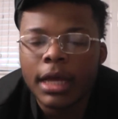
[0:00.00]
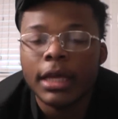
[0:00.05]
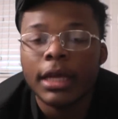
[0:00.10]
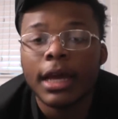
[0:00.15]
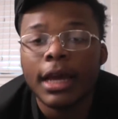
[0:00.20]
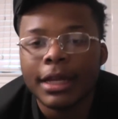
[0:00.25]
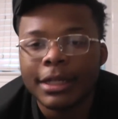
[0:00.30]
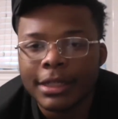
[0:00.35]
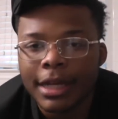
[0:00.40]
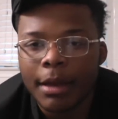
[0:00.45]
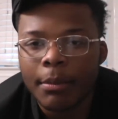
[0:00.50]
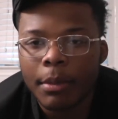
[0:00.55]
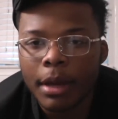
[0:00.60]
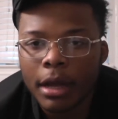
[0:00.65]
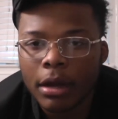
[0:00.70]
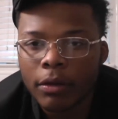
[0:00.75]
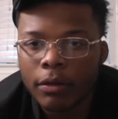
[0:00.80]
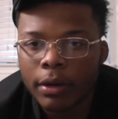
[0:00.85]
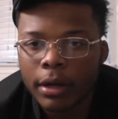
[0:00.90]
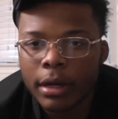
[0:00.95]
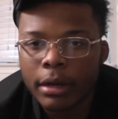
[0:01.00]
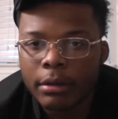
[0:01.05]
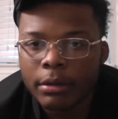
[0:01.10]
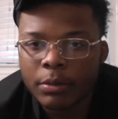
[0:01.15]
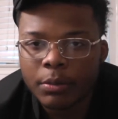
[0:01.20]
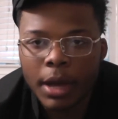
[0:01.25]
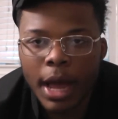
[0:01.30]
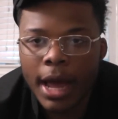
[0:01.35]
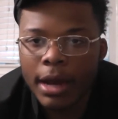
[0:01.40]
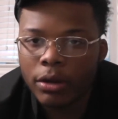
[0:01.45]
Yes, I make ribs,
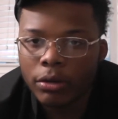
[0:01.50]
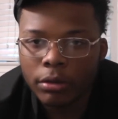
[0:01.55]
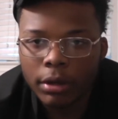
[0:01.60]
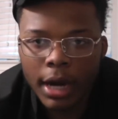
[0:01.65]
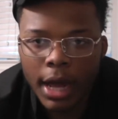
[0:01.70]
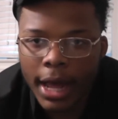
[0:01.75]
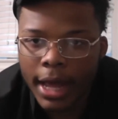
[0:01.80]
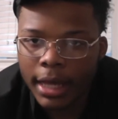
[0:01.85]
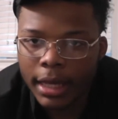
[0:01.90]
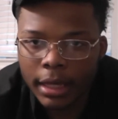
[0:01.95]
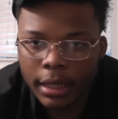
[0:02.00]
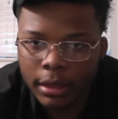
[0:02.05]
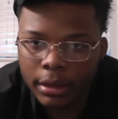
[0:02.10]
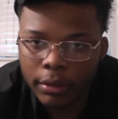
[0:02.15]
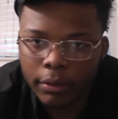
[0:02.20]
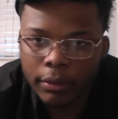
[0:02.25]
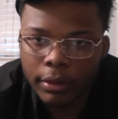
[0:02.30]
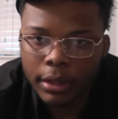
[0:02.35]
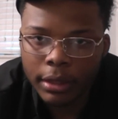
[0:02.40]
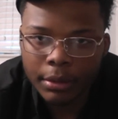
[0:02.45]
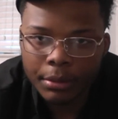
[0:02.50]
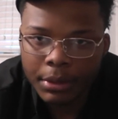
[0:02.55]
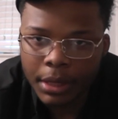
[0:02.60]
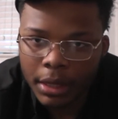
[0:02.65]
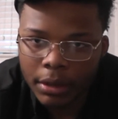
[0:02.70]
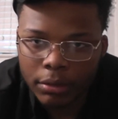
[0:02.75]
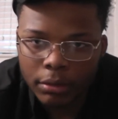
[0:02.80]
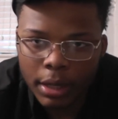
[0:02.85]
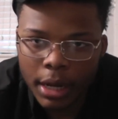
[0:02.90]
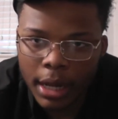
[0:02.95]
but I do not eat the ribs. I
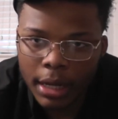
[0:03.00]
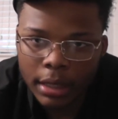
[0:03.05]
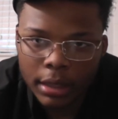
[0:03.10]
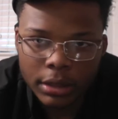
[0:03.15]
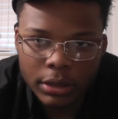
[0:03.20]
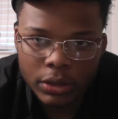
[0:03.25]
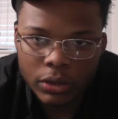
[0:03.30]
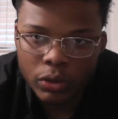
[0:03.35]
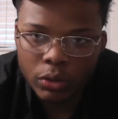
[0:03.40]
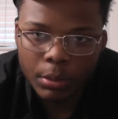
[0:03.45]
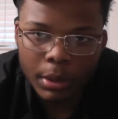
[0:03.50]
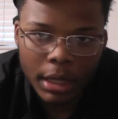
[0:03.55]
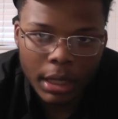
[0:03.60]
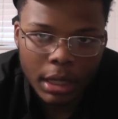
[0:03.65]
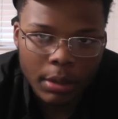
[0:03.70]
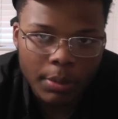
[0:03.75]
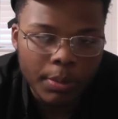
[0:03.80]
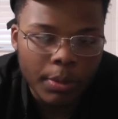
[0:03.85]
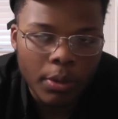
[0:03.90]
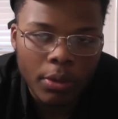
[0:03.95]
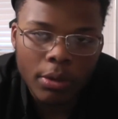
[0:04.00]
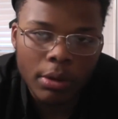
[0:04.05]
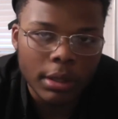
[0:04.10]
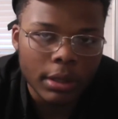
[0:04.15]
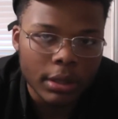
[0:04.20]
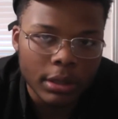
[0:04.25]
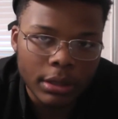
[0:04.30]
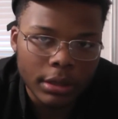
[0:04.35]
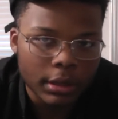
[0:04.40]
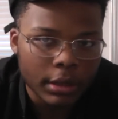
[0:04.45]
do not consume any pork
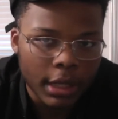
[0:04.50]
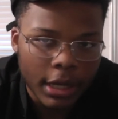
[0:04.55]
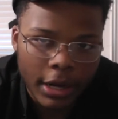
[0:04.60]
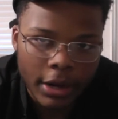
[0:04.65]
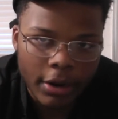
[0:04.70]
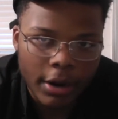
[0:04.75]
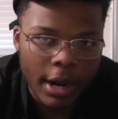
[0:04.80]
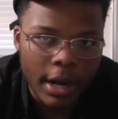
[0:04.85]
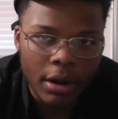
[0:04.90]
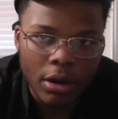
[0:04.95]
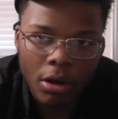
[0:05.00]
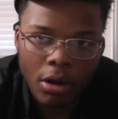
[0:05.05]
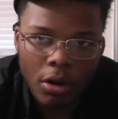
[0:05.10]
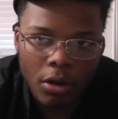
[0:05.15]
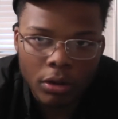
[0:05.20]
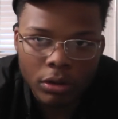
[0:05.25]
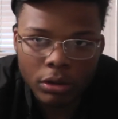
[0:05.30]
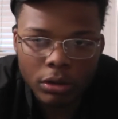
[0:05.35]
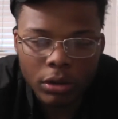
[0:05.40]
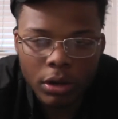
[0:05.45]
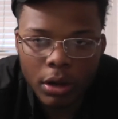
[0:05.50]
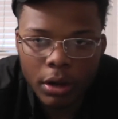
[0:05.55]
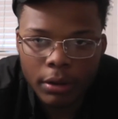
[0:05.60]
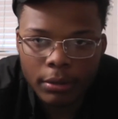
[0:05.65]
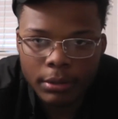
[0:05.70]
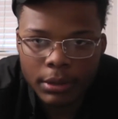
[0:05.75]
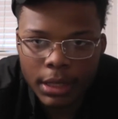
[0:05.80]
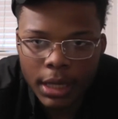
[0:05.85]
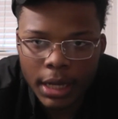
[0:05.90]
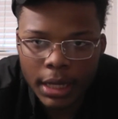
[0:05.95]
there at all. You know what
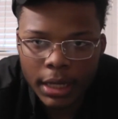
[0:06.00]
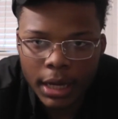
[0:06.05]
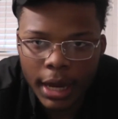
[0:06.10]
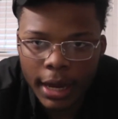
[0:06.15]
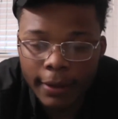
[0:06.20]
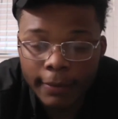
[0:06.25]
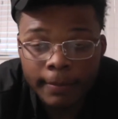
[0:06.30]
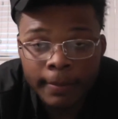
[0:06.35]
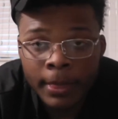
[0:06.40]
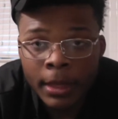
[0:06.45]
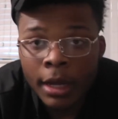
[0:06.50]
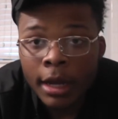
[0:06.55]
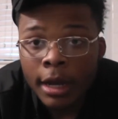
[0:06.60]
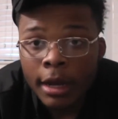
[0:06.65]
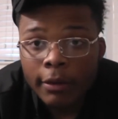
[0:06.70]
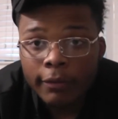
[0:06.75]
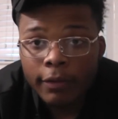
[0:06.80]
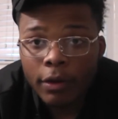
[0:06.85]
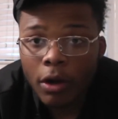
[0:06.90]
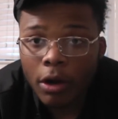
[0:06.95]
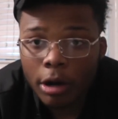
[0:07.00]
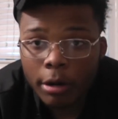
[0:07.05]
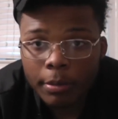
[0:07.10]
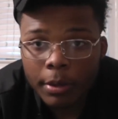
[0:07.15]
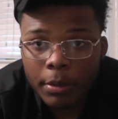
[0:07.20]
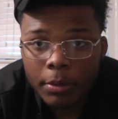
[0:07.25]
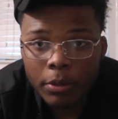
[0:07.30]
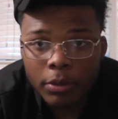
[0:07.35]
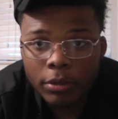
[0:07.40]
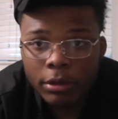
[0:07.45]
I'm saying? Like for all the
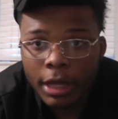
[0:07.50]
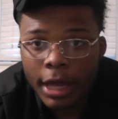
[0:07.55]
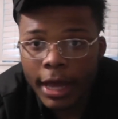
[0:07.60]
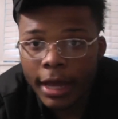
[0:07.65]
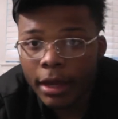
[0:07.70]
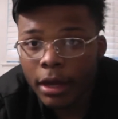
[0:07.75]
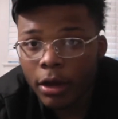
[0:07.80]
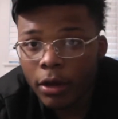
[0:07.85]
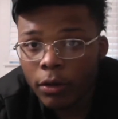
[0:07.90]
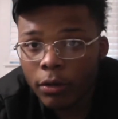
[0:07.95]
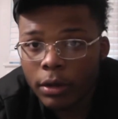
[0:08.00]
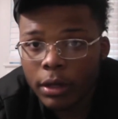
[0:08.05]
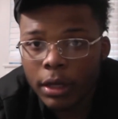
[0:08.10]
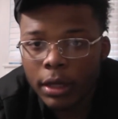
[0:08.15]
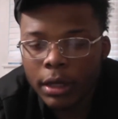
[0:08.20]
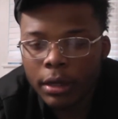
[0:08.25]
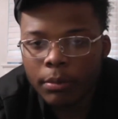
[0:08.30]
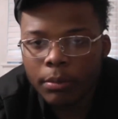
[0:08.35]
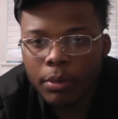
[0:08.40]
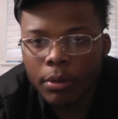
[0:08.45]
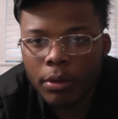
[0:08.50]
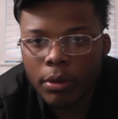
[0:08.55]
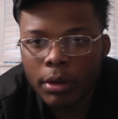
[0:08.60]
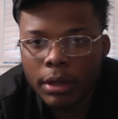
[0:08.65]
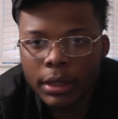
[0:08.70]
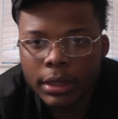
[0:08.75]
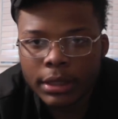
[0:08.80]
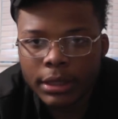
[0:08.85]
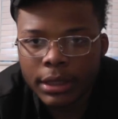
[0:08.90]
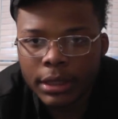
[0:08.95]
people who like, oh, cooking
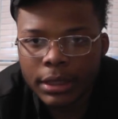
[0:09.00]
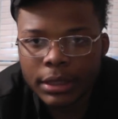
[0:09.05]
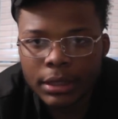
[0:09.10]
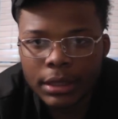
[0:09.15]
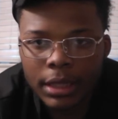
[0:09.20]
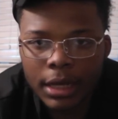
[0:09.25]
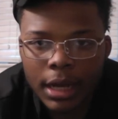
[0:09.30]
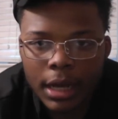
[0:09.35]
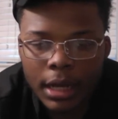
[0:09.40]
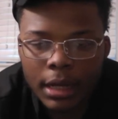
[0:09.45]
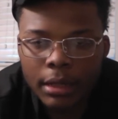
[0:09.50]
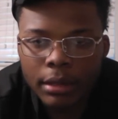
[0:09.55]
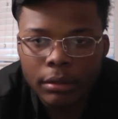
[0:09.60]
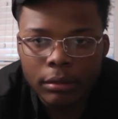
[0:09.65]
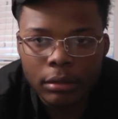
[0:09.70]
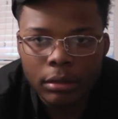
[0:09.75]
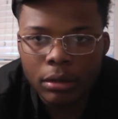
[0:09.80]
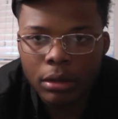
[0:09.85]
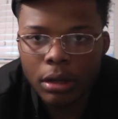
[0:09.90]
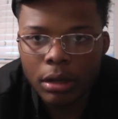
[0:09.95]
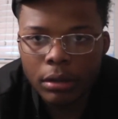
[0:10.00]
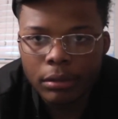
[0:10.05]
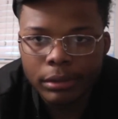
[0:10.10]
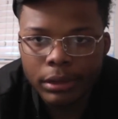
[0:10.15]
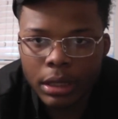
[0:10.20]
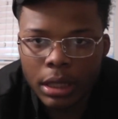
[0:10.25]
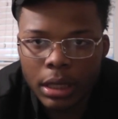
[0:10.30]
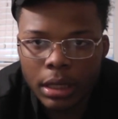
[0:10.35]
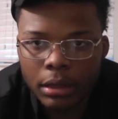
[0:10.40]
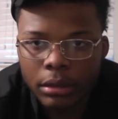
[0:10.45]
pork is this and that. You know what I'm
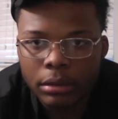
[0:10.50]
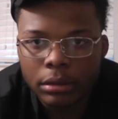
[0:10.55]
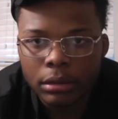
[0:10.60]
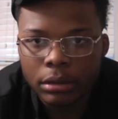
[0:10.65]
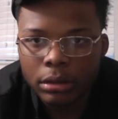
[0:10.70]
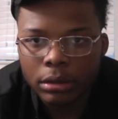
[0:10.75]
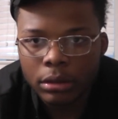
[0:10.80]
saying?